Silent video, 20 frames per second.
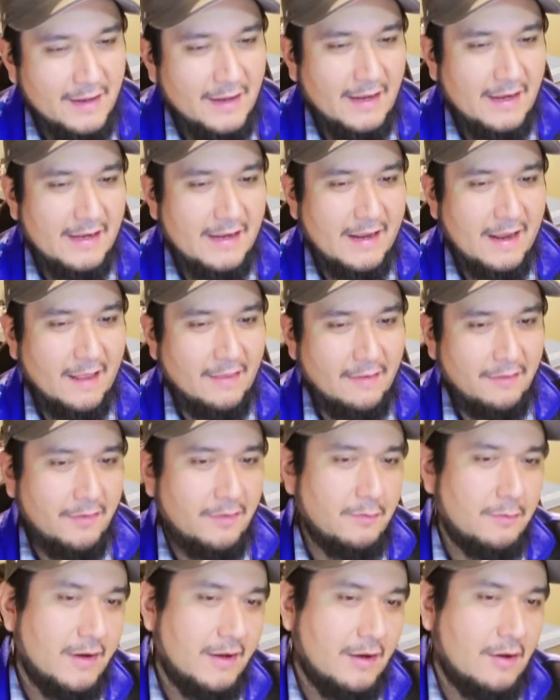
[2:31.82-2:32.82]
And again, this
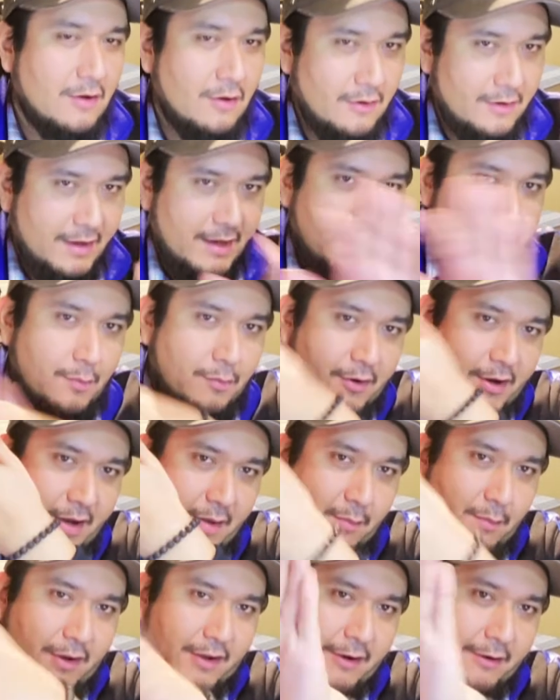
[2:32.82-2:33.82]
is what I call a bread
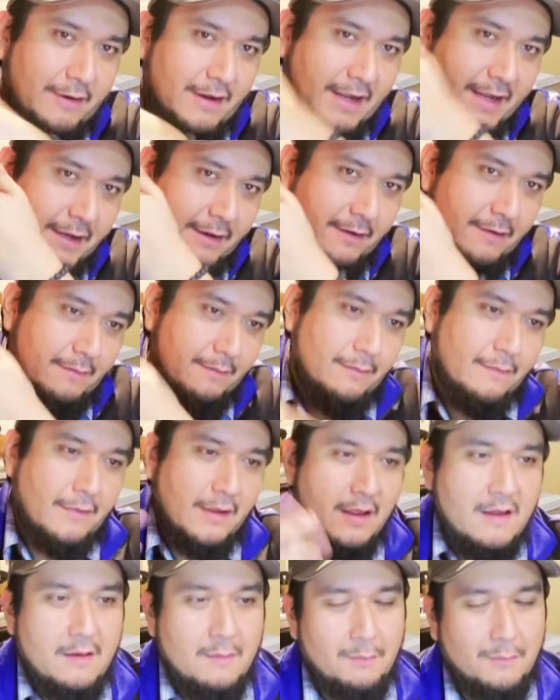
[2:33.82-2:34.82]
and butter item.
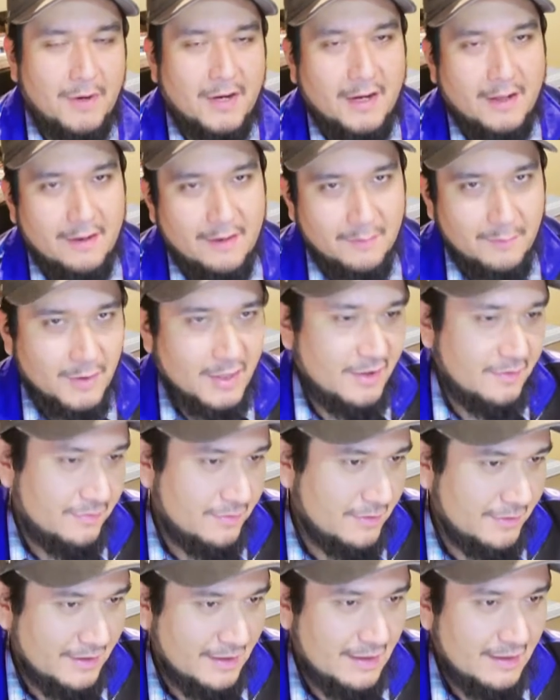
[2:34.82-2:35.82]
Bought it
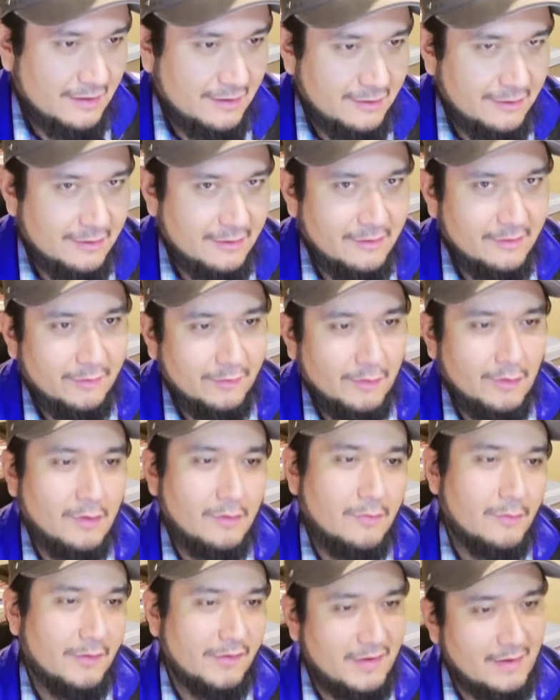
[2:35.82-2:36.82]
for $1,
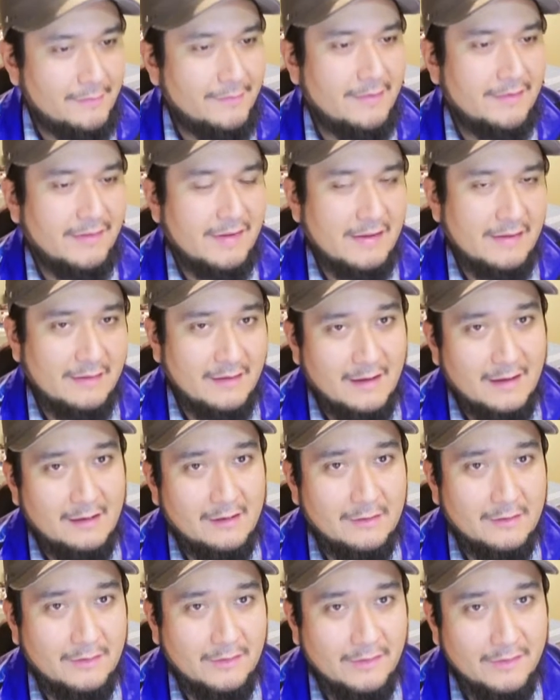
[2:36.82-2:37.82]
sold for
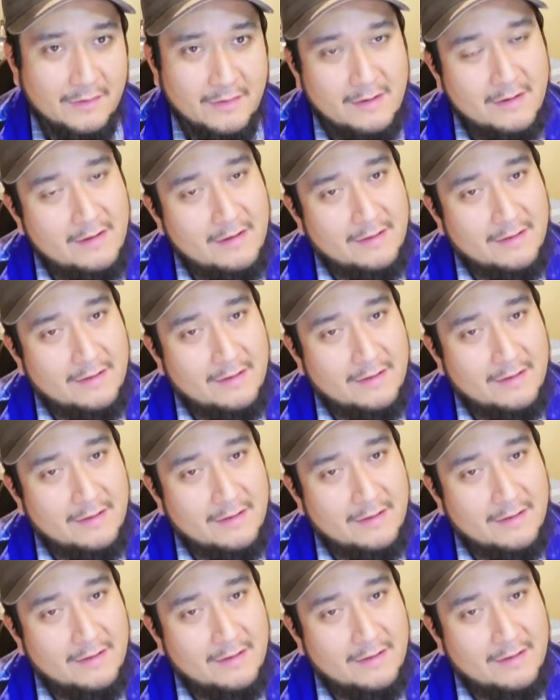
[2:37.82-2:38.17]
$17.